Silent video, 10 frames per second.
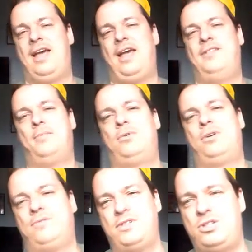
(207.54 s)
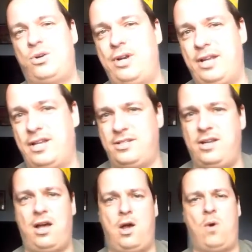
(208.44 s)
And the moral of the story is
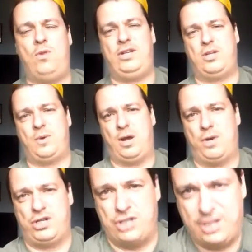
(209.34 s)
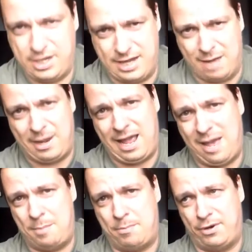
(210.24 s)
not only do I wish Deb a
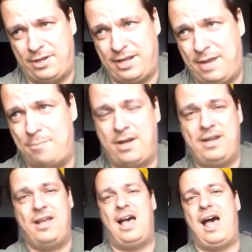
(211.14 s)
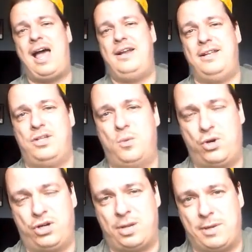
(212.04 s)
happy birthday, but I need to
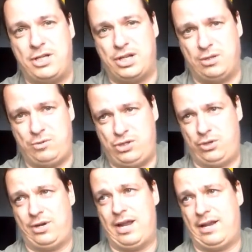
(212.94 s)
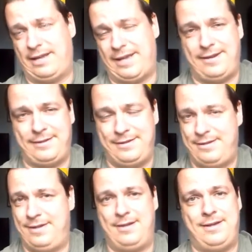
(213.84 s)
work on my jello shooter etiquette.
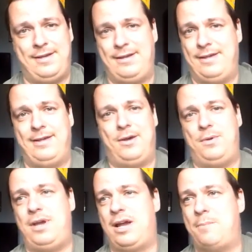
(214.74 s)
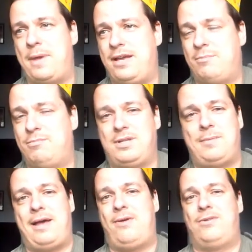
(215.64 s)
We gotta make them
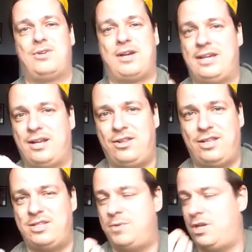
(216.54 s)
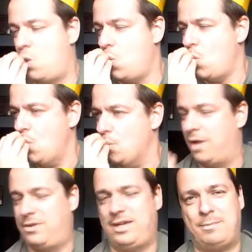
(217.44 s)
somehow so I can get all this meat.
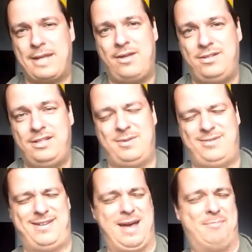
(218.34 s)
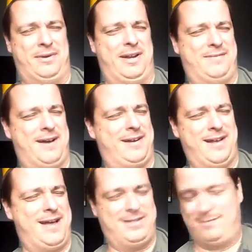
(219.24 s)
I think I'm talented. I'm like, I'm pretty fucking
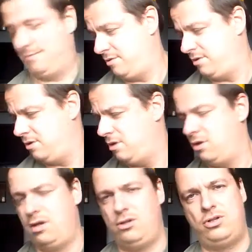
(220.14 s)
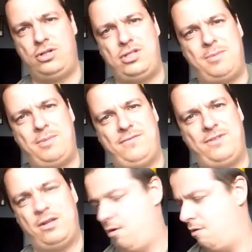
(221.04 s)
awesome. There's some left
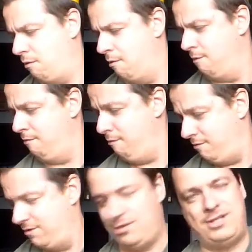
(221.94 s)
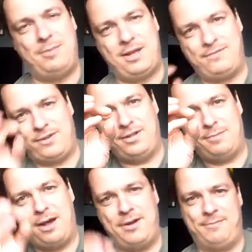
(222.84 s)
on. There's some left on the
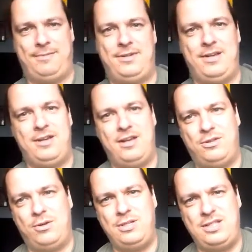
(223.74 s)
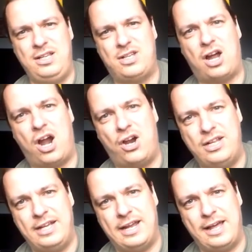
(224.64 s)
bottom. Those things are hard
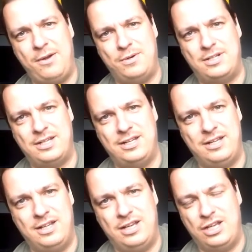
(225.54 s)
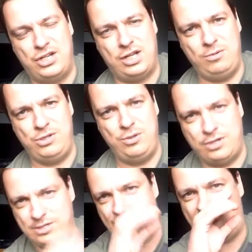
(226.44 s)
to get out. Jello
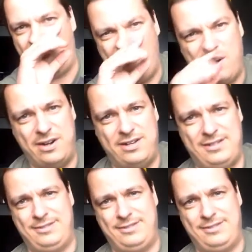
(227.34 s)
shooters are hard.